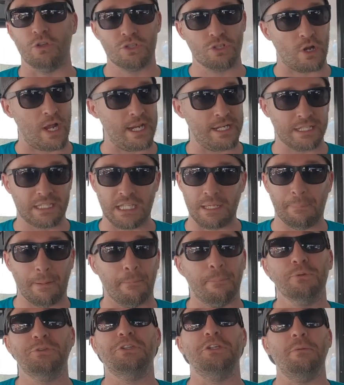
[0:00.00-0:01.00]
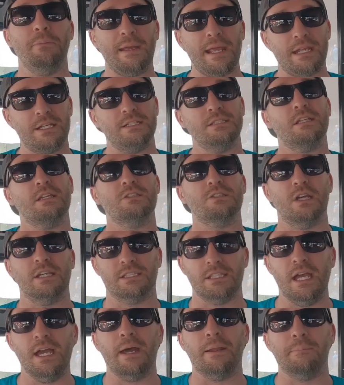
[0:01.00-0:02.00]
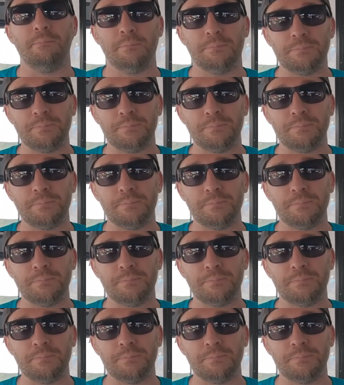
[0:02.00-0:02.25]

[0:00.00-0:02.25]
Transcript: trying to keep up with the demand and things like that.